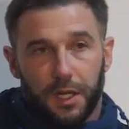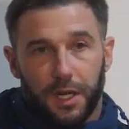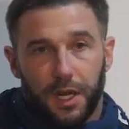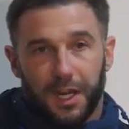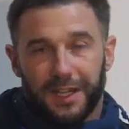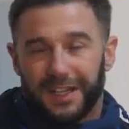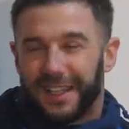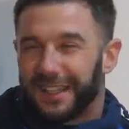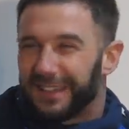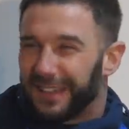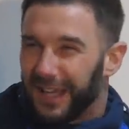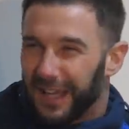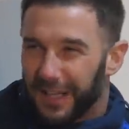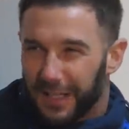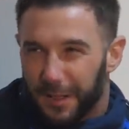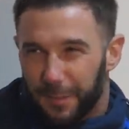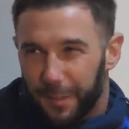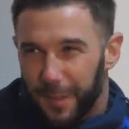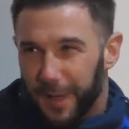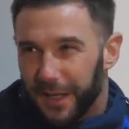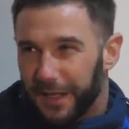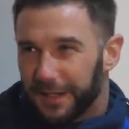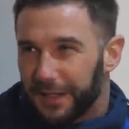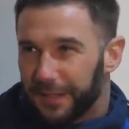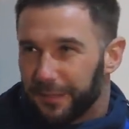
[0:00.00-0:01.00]
I need that
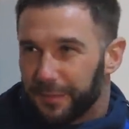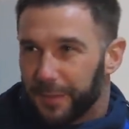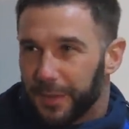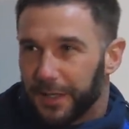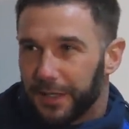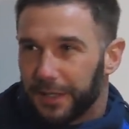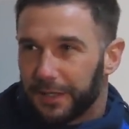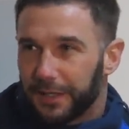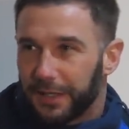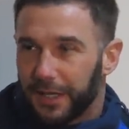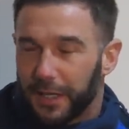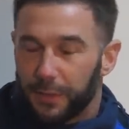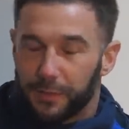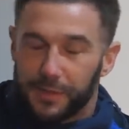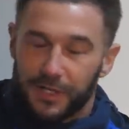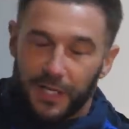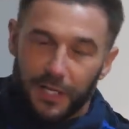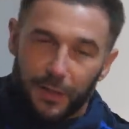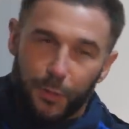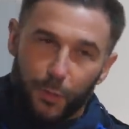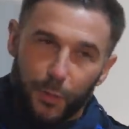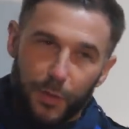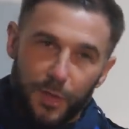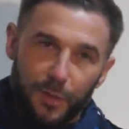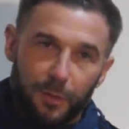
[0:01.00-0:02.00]
competitive bit, and I was
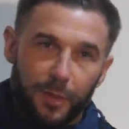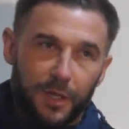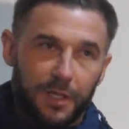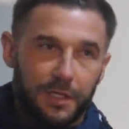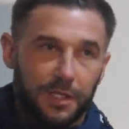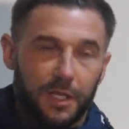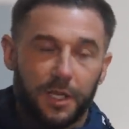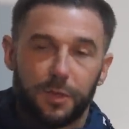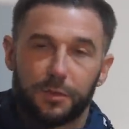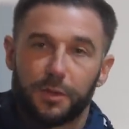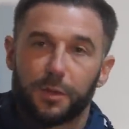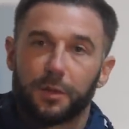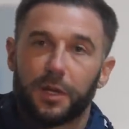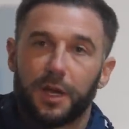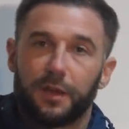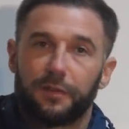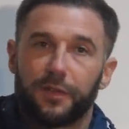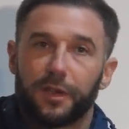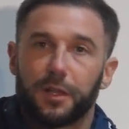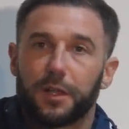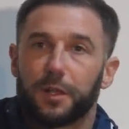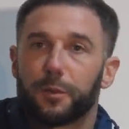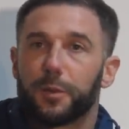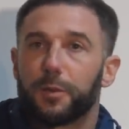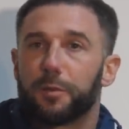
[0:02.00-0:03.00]
getting wee bits. I was I
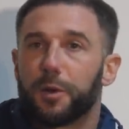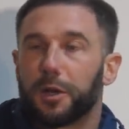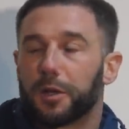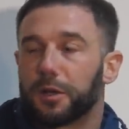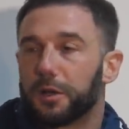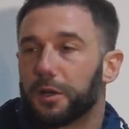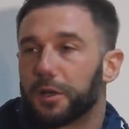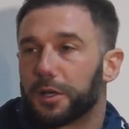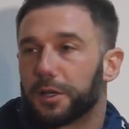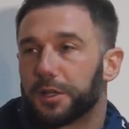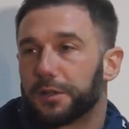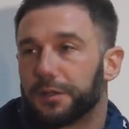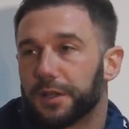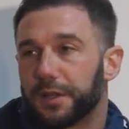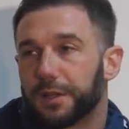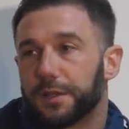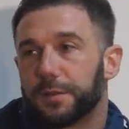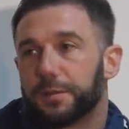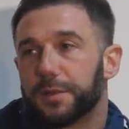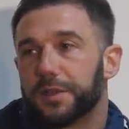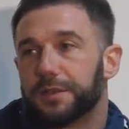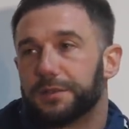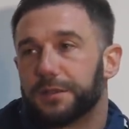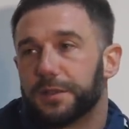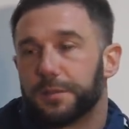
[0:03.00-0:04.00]
felt a wee bit unlucky taking the
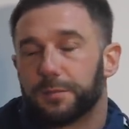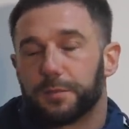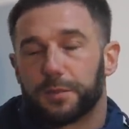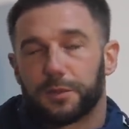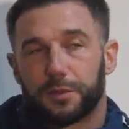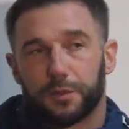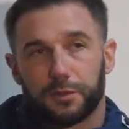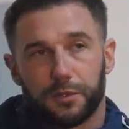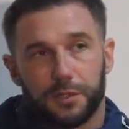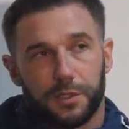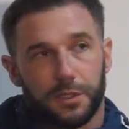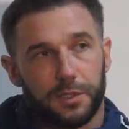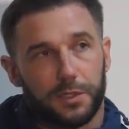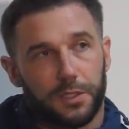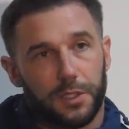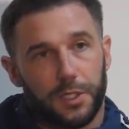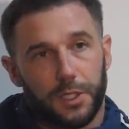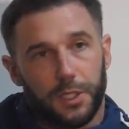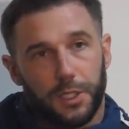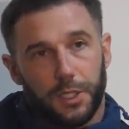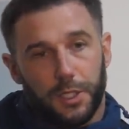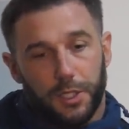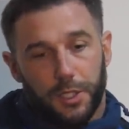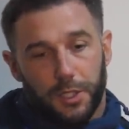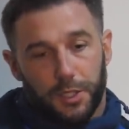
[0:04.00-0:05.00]
B team because of eh,
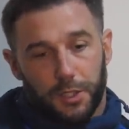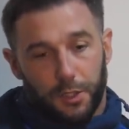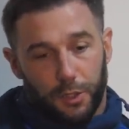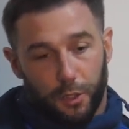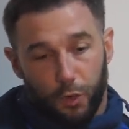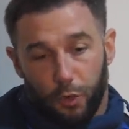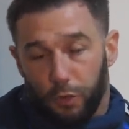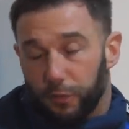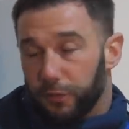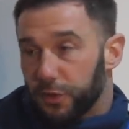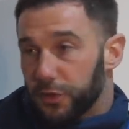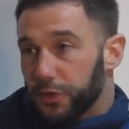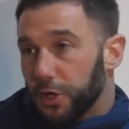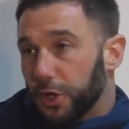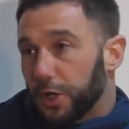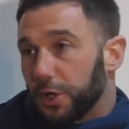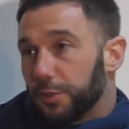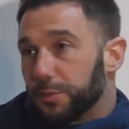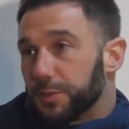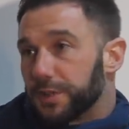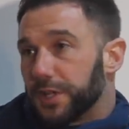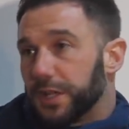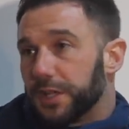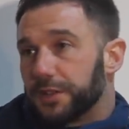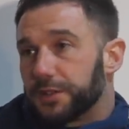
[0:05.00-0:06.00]
the COVID
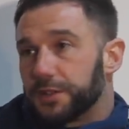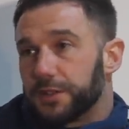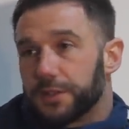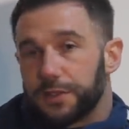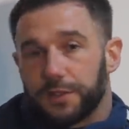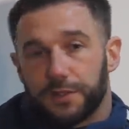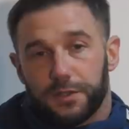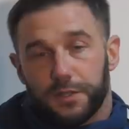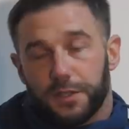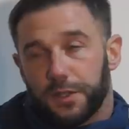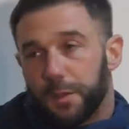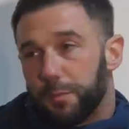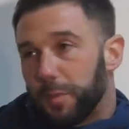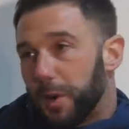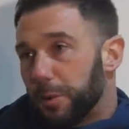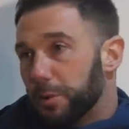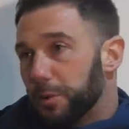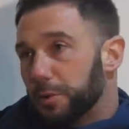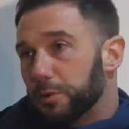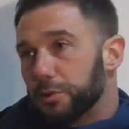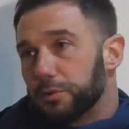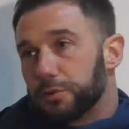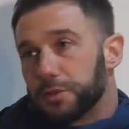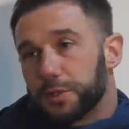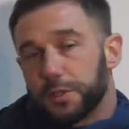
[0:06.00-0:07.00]
circumstances and the
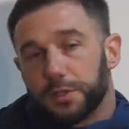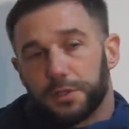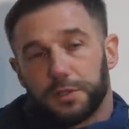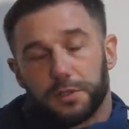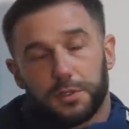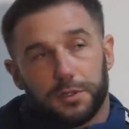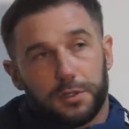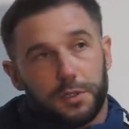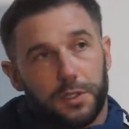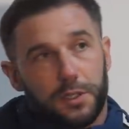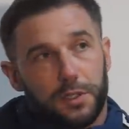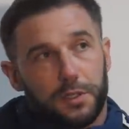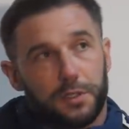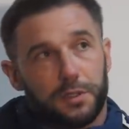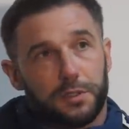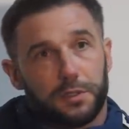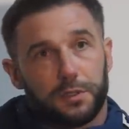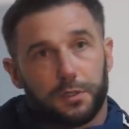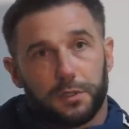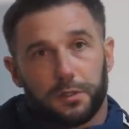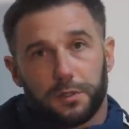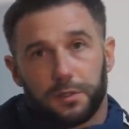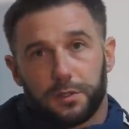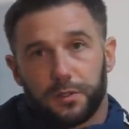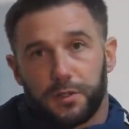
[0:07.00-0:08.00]
bubbles and, and
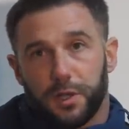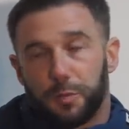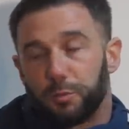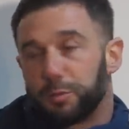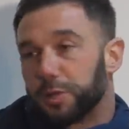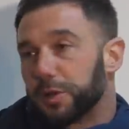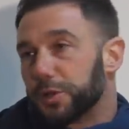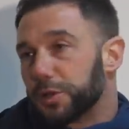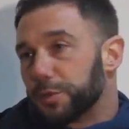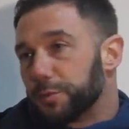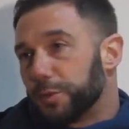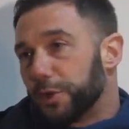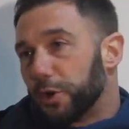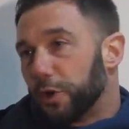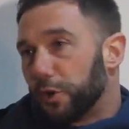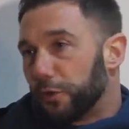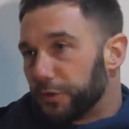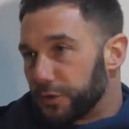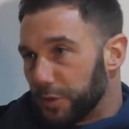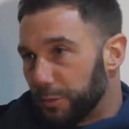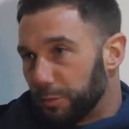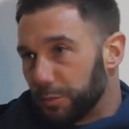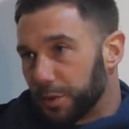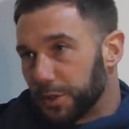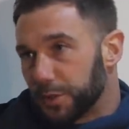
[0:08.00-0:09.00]
some players being off,
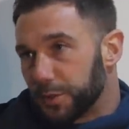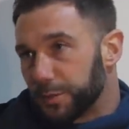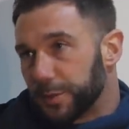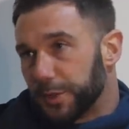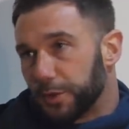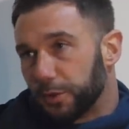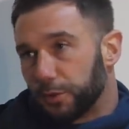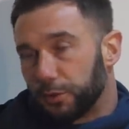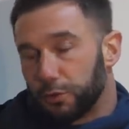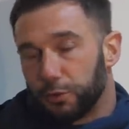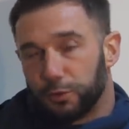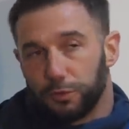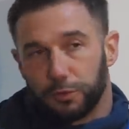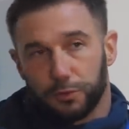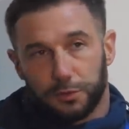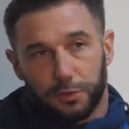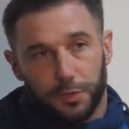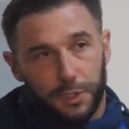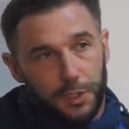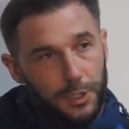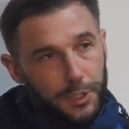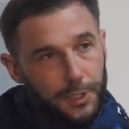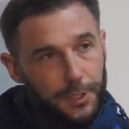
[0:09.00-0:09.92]
some players being on loan.